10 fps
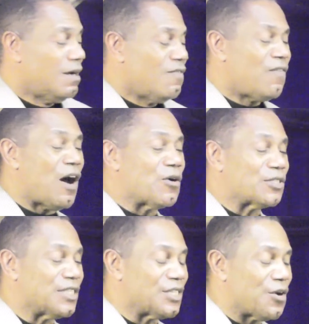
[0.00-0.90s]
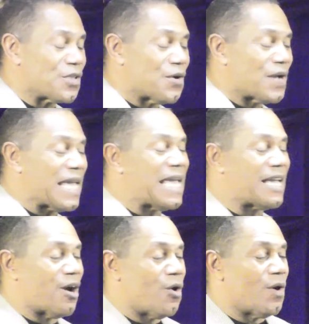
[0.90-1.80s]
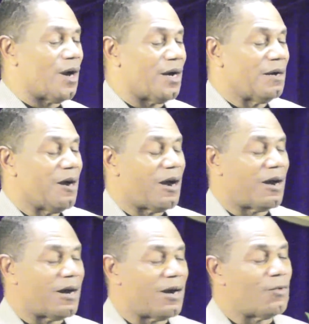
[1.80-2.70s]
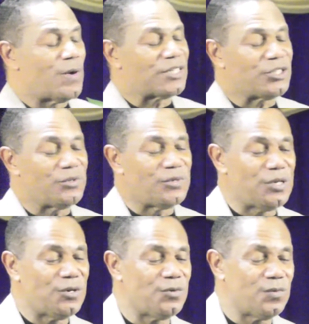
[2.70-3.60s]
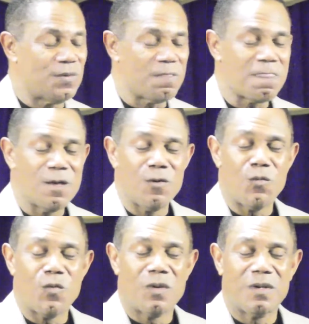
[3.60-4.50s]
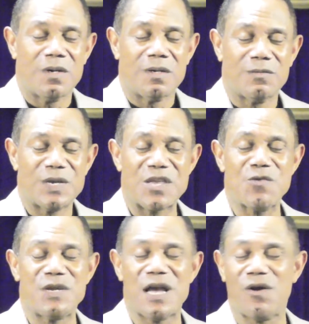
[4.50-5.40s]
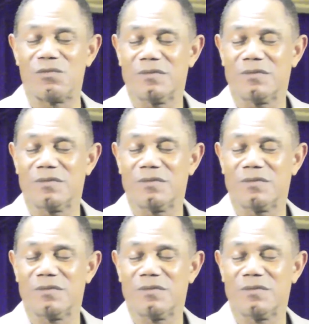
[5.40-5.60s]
focus is on your ego or what you do, when you don't